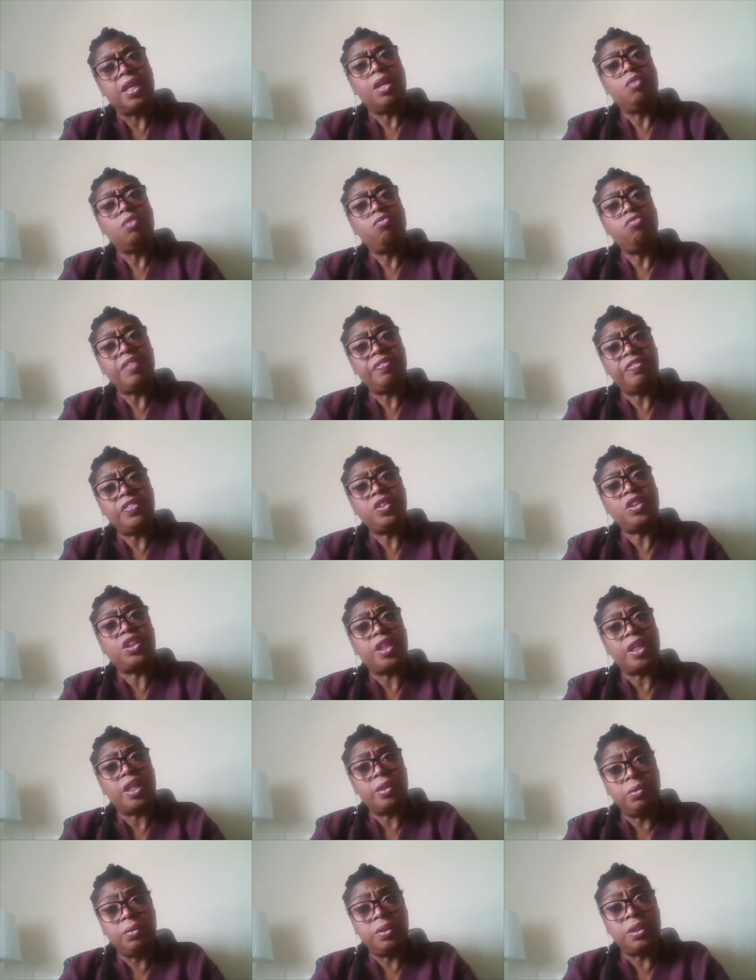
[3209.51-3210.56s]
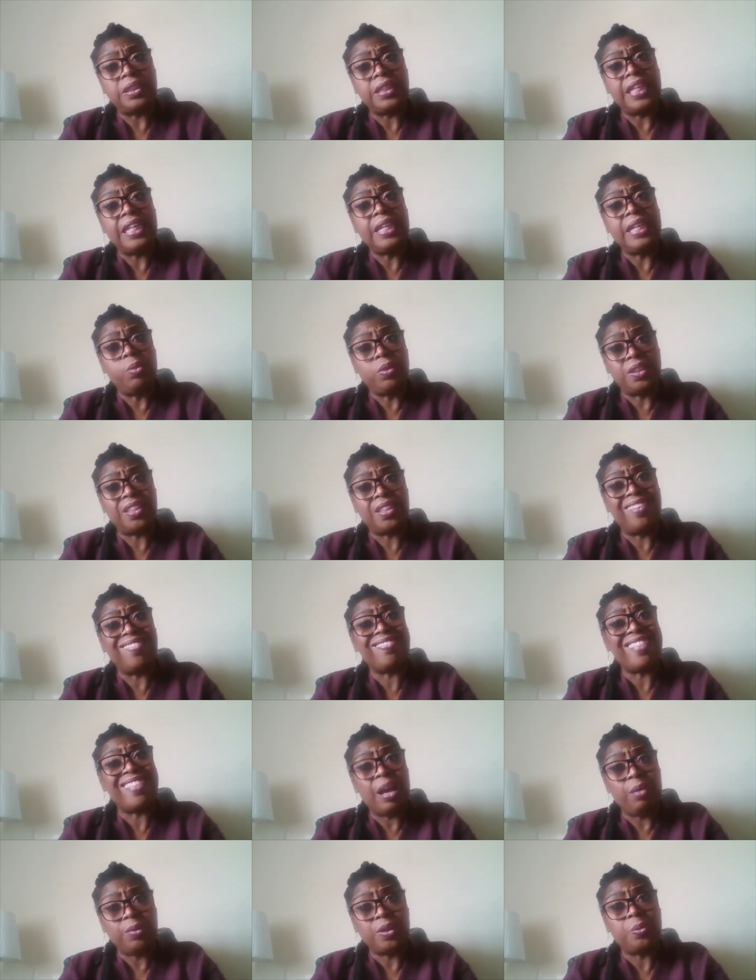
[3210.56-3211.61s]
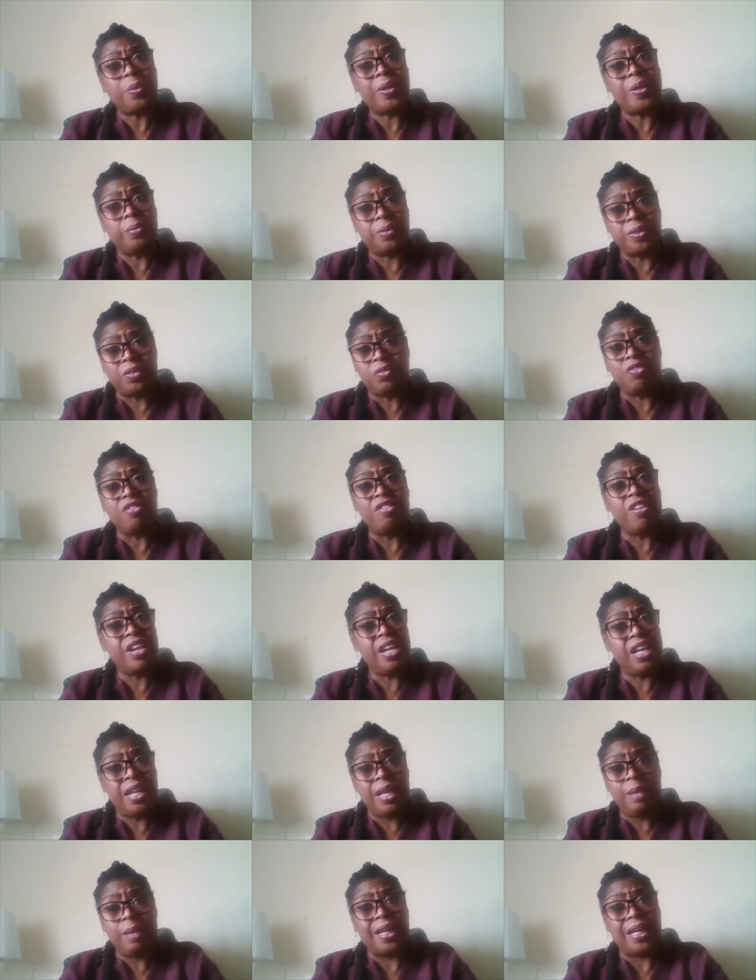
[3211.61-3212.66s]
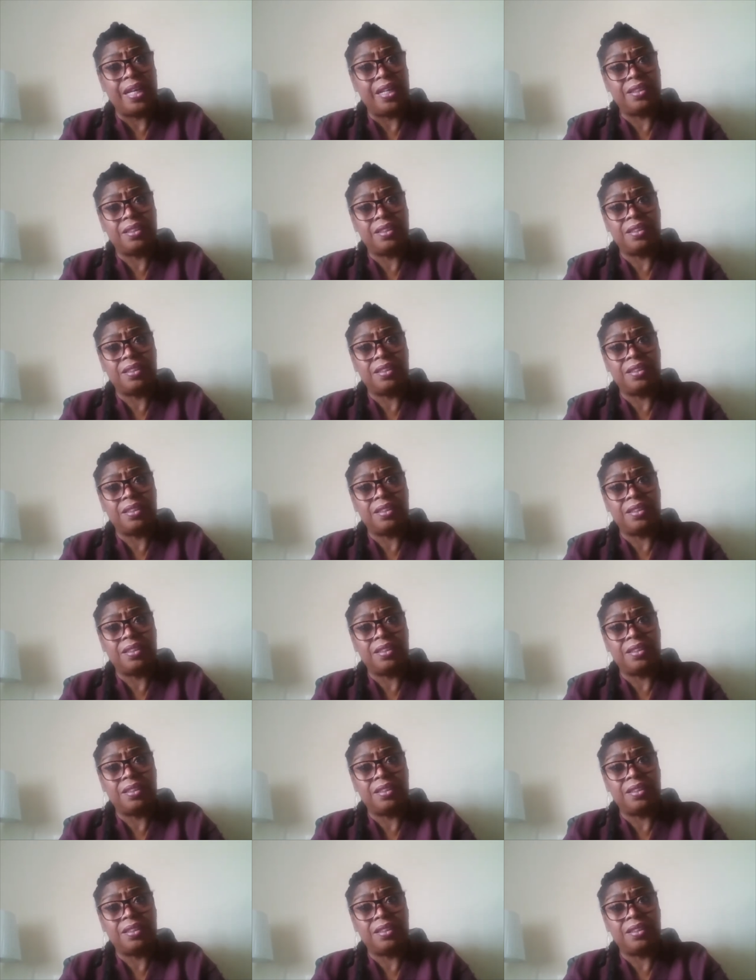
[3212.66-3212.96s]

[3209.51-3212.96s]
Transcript: Reverend Jones, he would te- that was when it was really bad.